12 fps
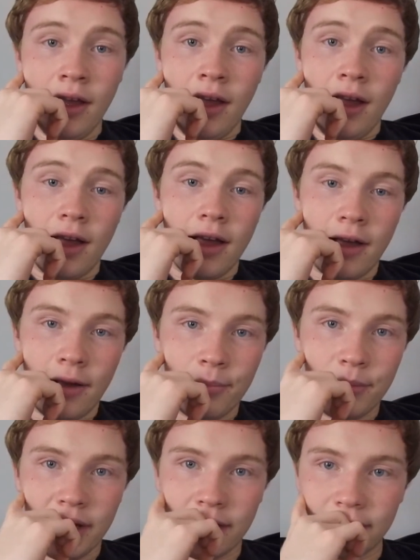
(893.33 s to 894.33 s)

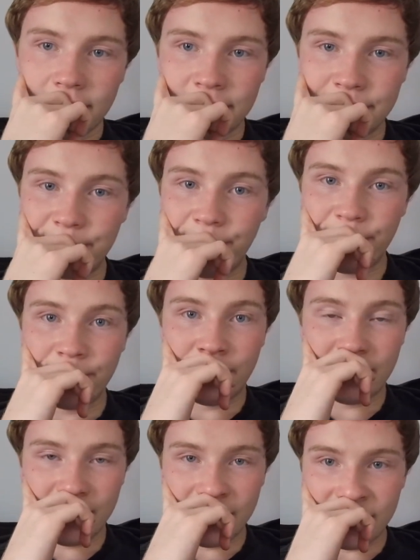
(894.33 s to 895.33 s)

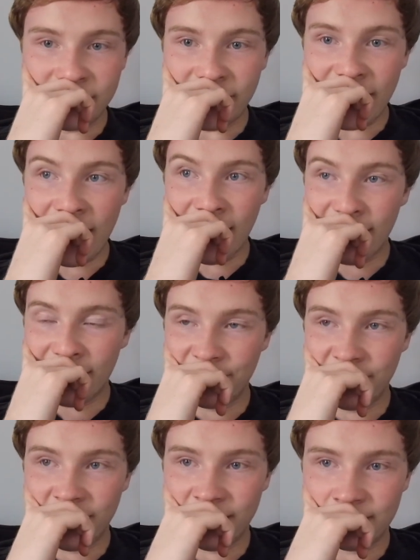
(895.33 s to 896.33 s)
But yeah, I
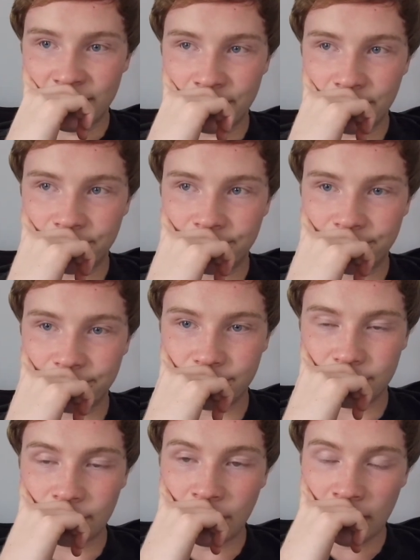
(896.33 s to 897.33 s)
mean,
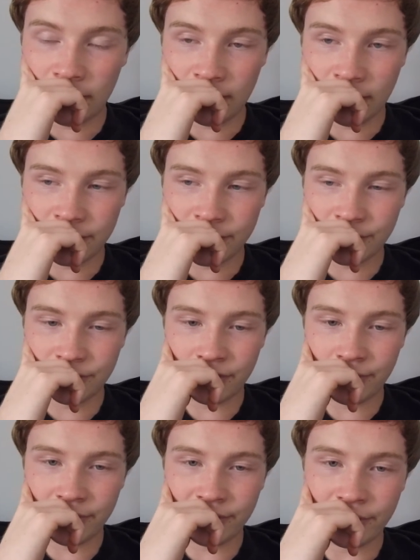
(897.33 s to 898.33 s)
nothing else has
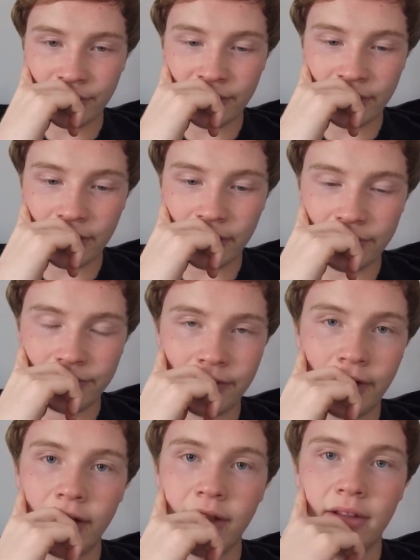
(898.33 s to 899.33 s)
really been going on.
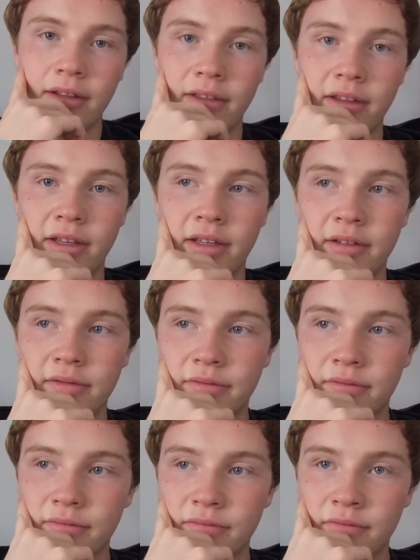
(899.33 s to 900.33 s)
The,
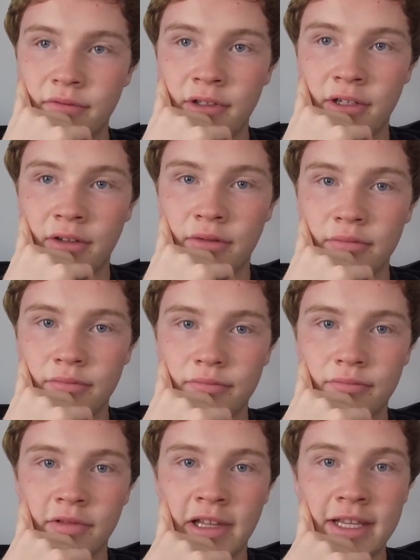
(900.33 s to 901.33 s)
you know,
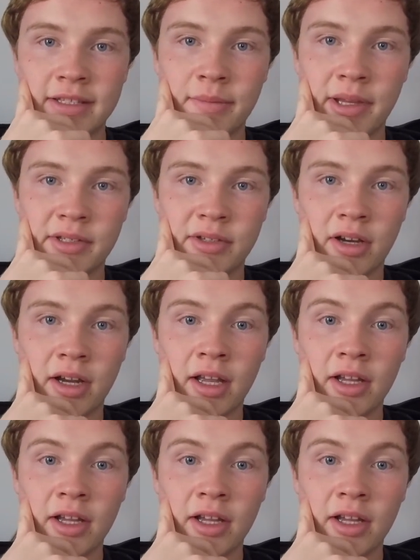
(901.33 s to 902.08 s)
last semester I got